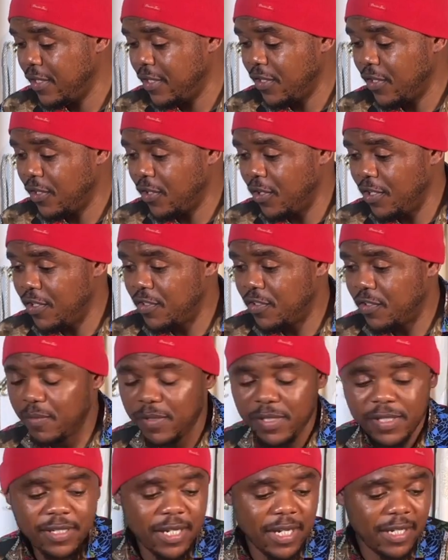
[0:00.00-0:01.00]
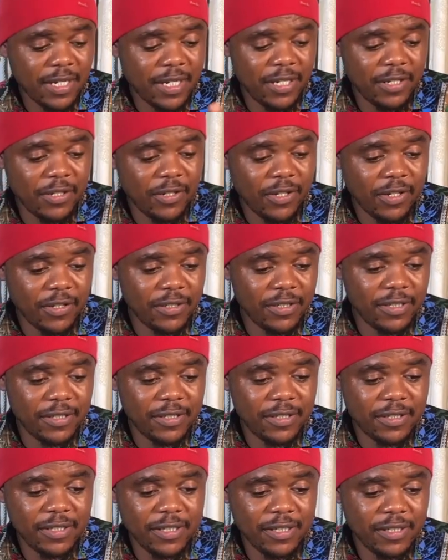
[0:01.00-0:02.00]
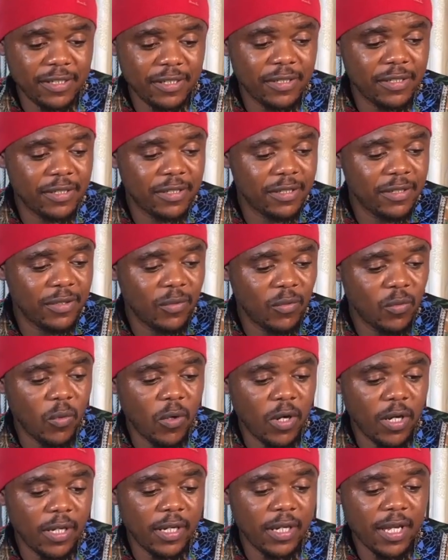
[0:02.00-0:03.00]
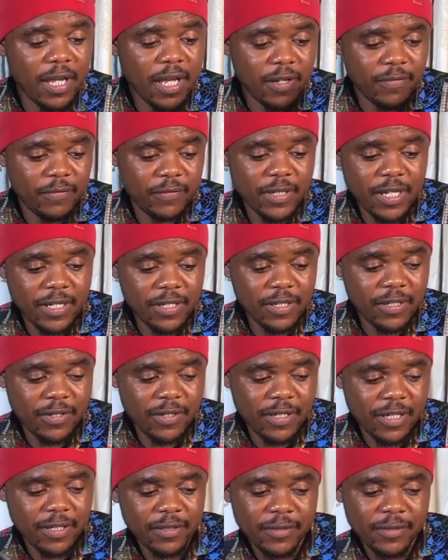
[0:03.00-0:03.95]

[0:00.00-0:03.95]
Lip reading: going to be taking all these things one after the other.